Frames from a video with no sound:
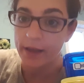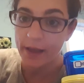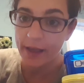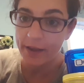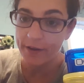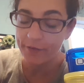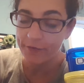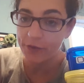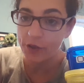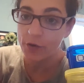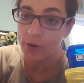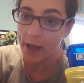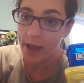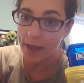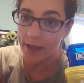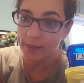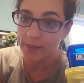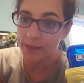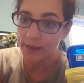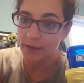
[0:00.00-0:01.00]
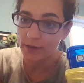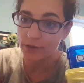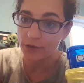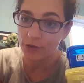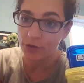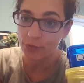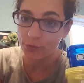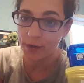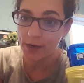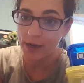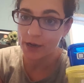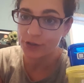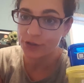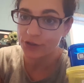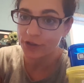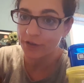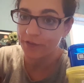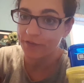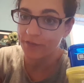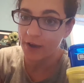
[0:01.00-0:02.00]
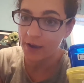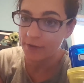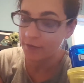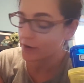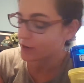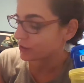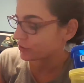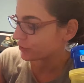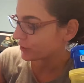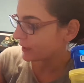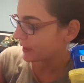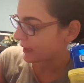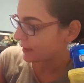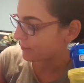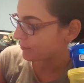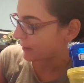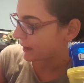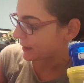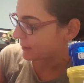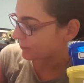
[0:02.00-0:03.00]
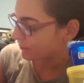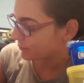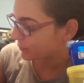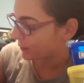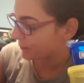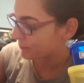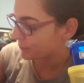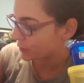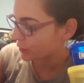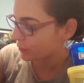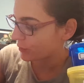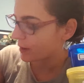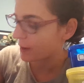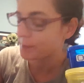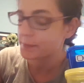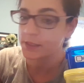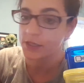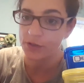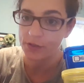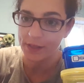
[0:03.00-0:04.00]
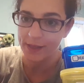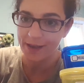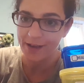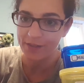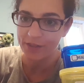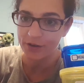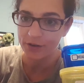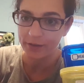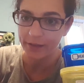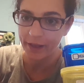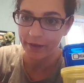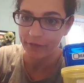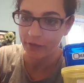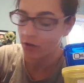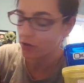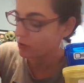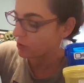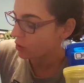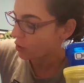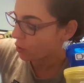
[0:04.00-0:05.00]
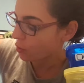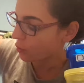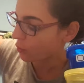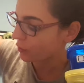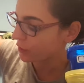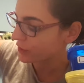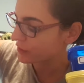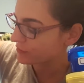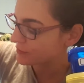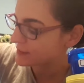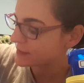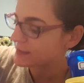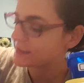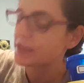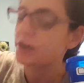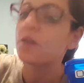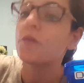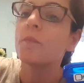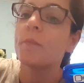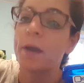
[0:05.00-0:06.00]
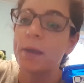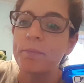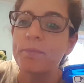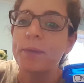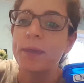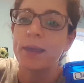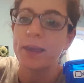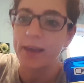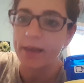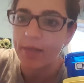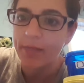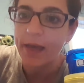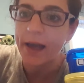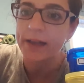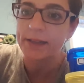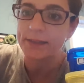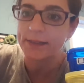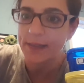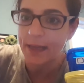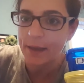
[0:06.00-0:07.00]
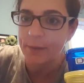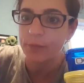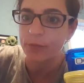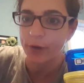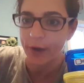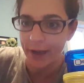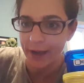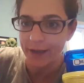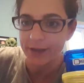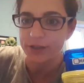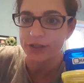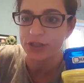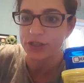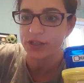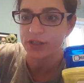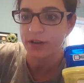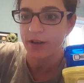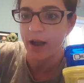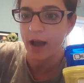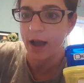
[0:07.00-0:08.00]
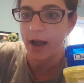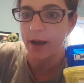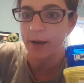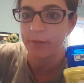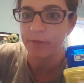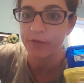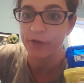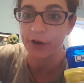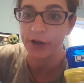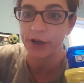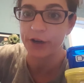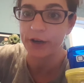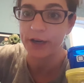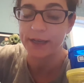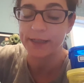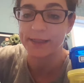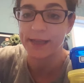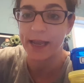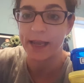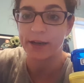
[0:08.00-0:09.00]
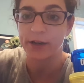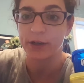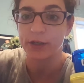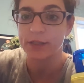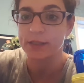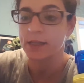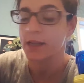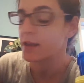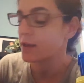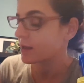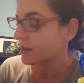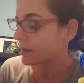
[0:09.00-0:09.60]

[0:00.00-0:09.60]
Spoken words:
If you add the other 300 to 500, it might bump you up to the other level, or you still might be in that same range for your containers.